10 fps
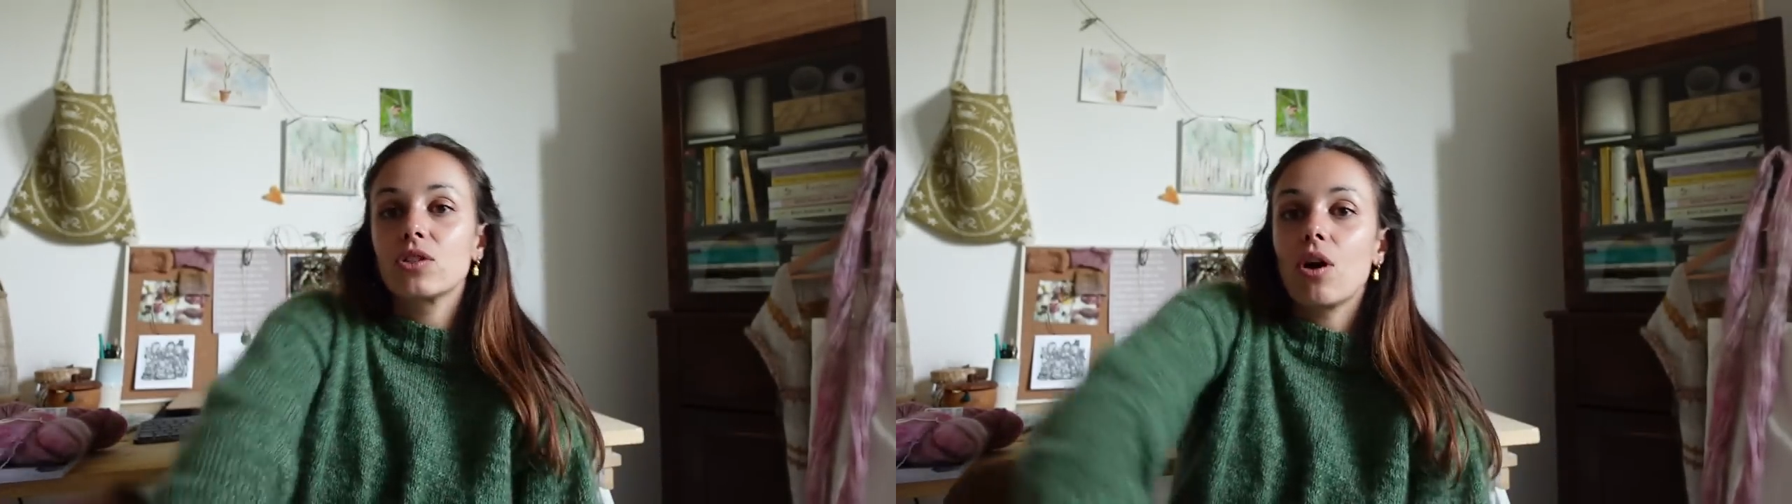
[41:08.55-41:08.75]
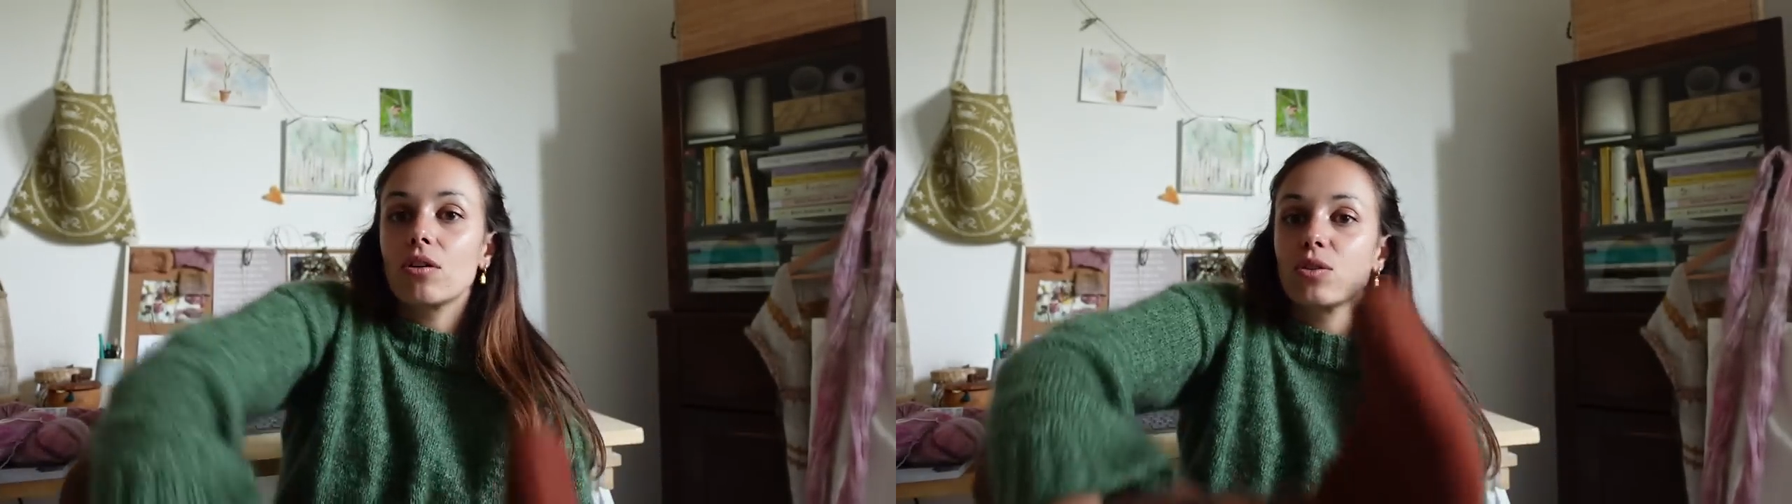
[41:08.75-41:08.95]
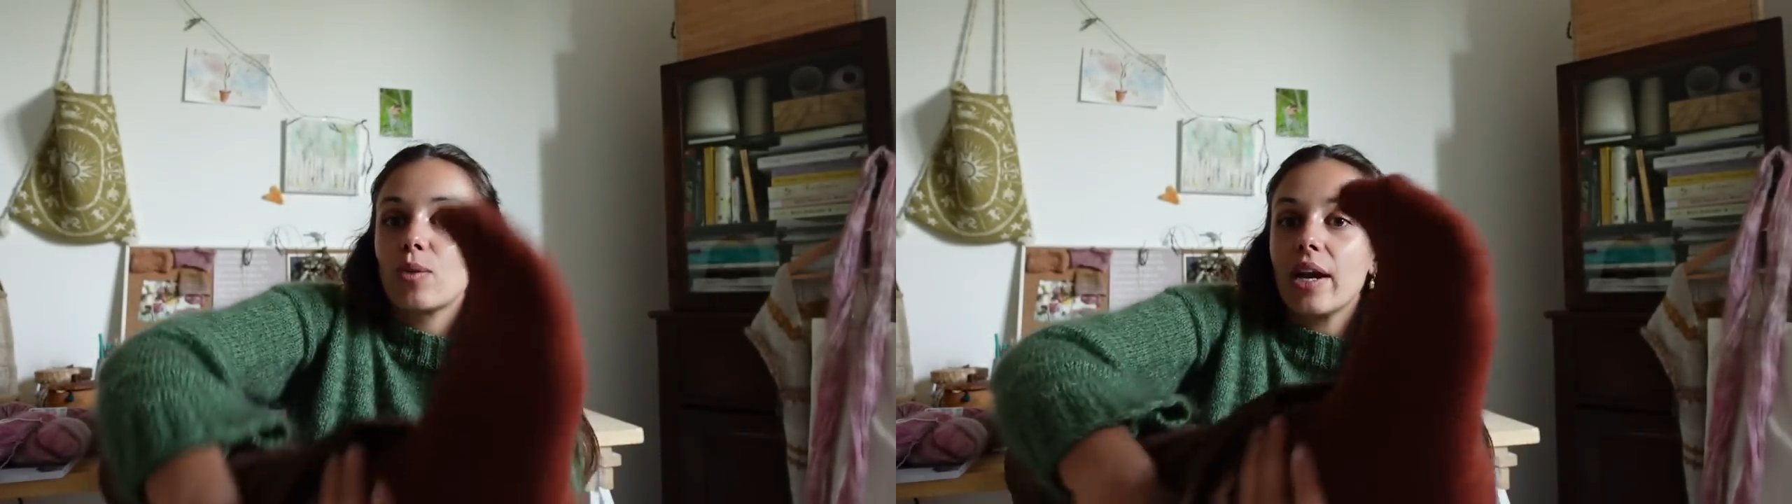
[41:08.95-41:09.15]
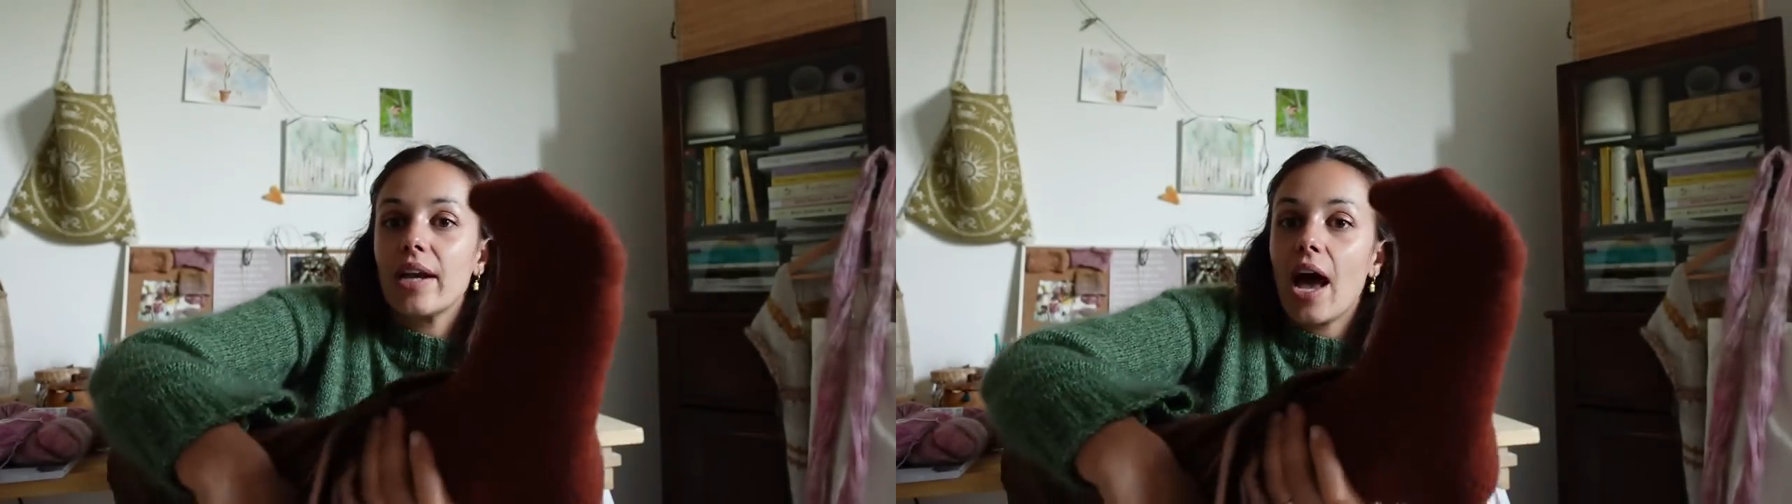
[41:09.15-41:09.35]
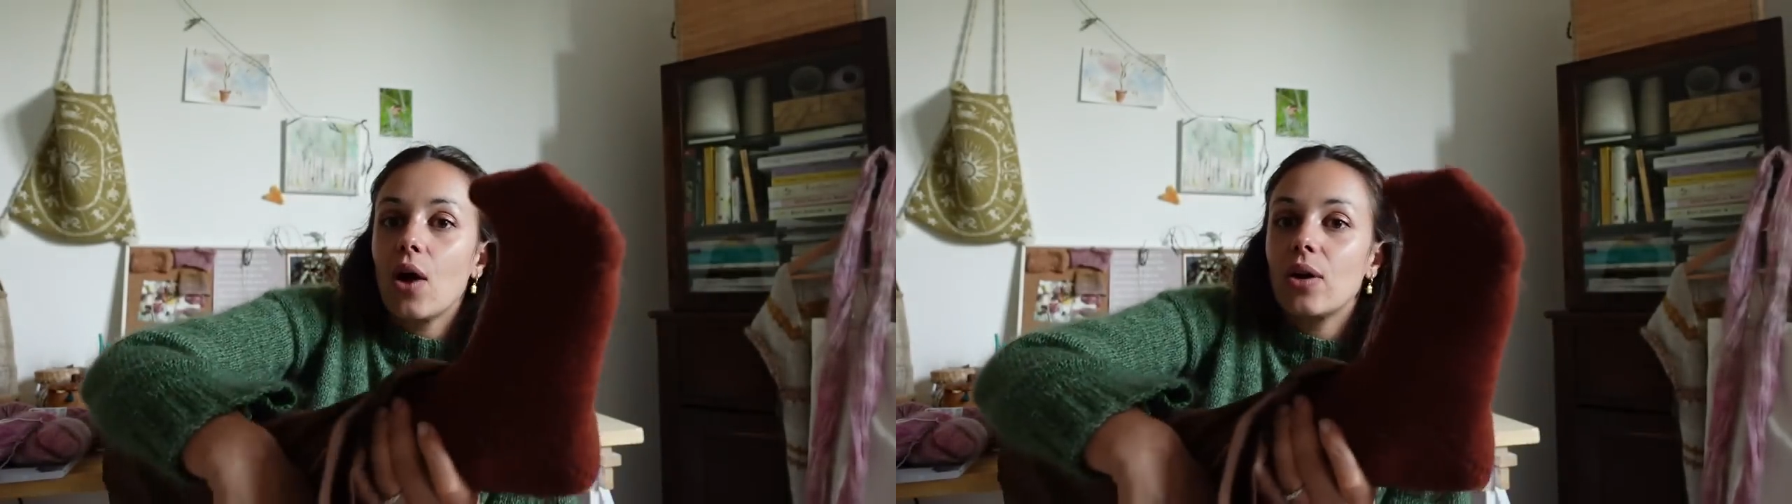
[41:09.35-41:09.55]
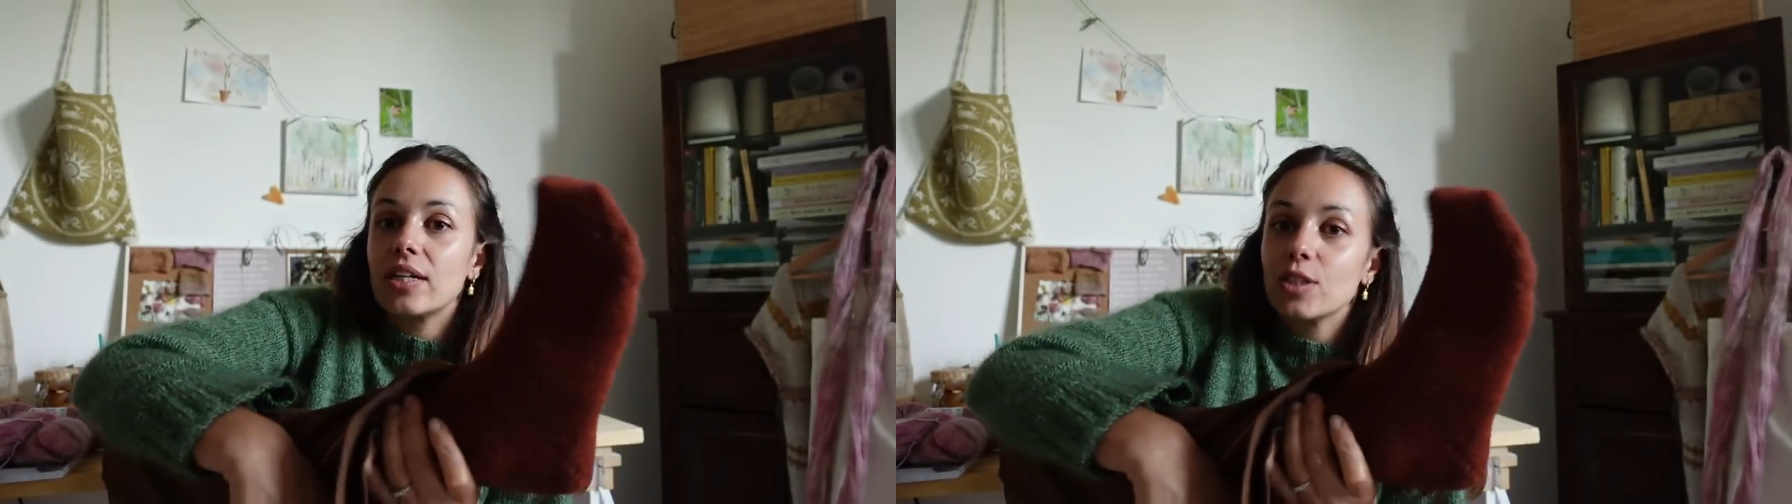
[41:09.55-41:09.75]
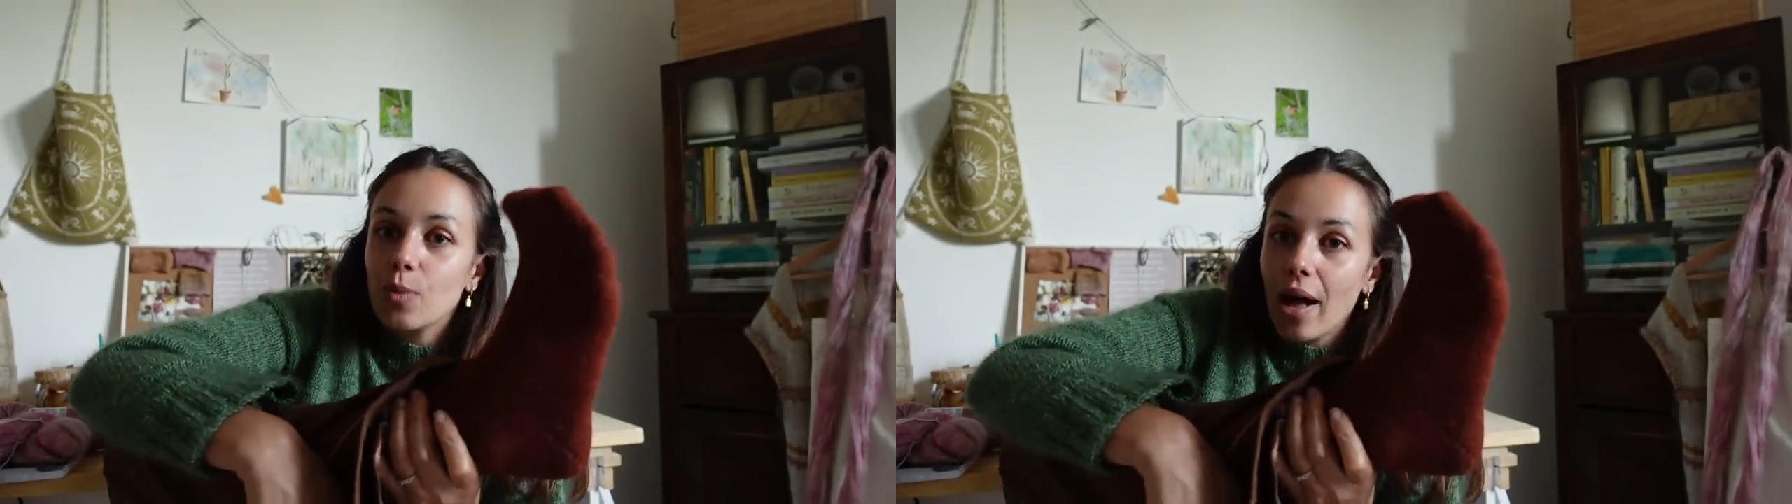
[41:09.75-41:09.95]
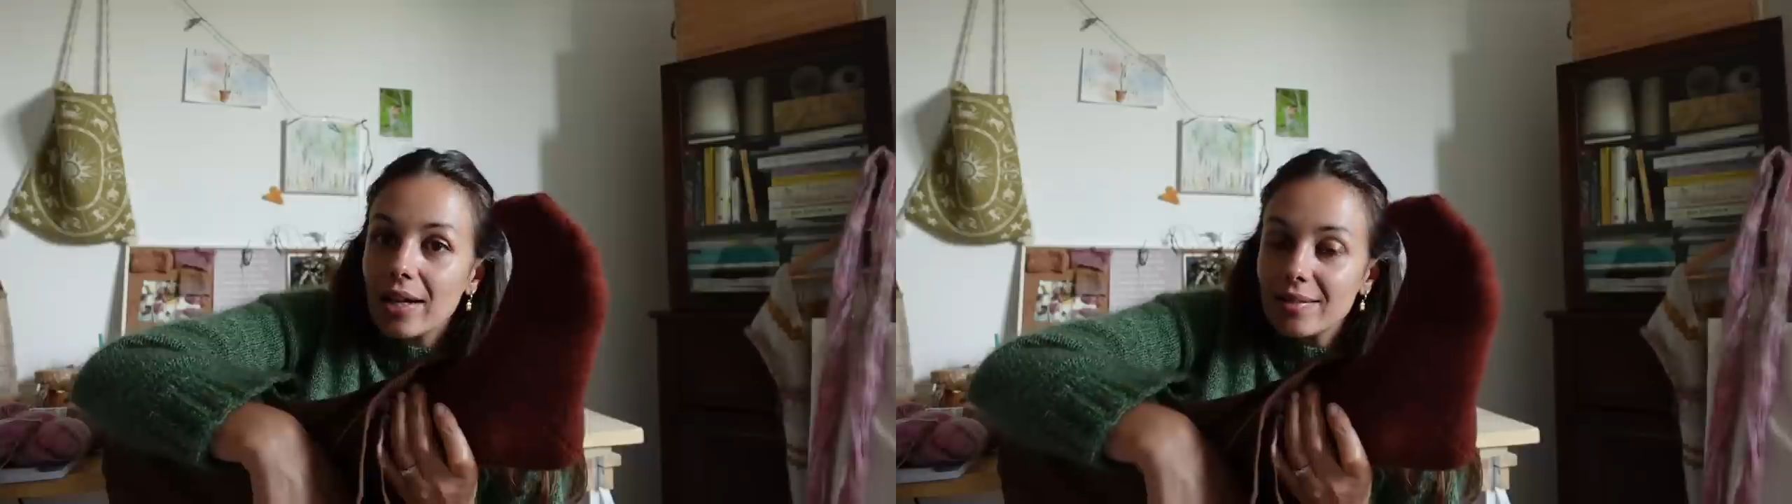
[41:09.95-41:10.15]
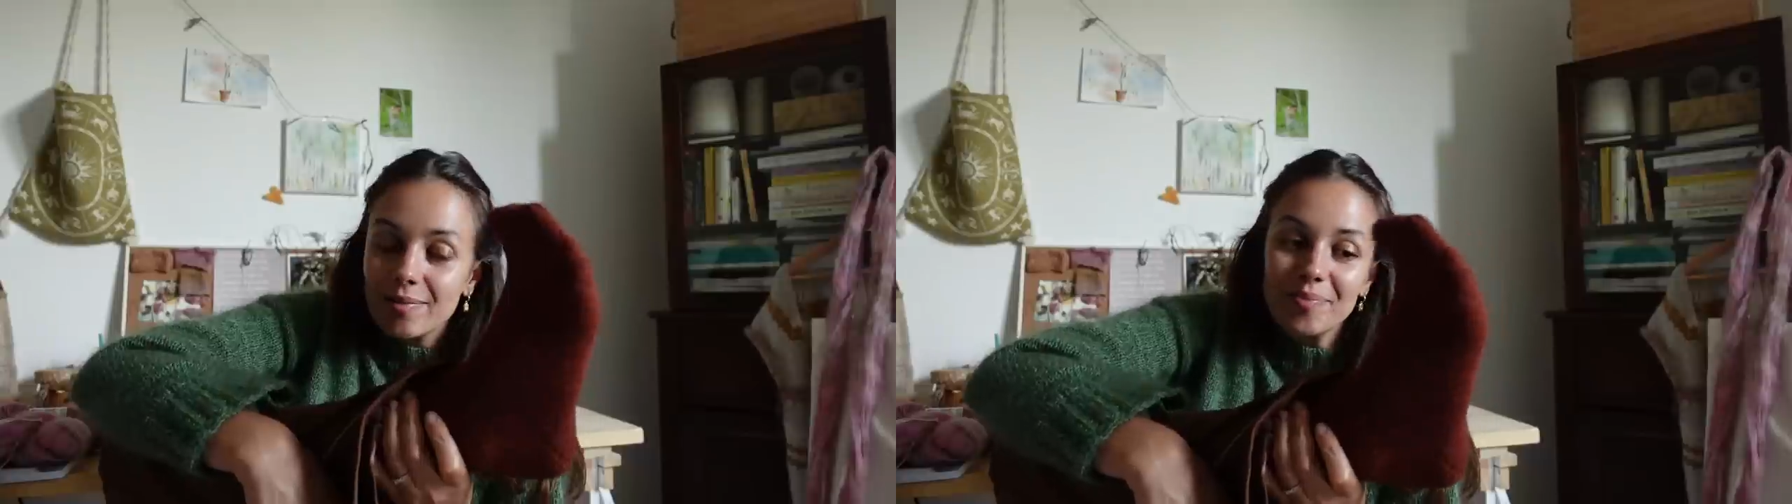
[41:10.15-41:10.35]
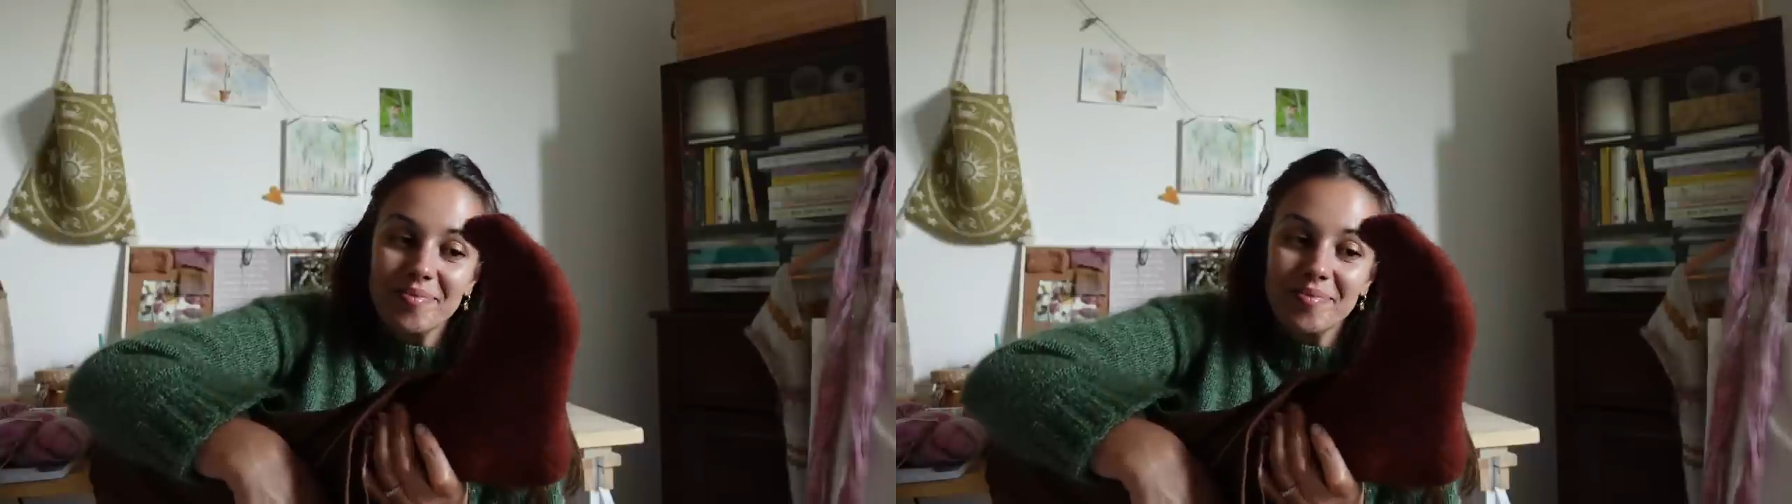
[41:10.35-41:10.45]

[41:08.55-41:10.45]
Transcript: socks right now as well,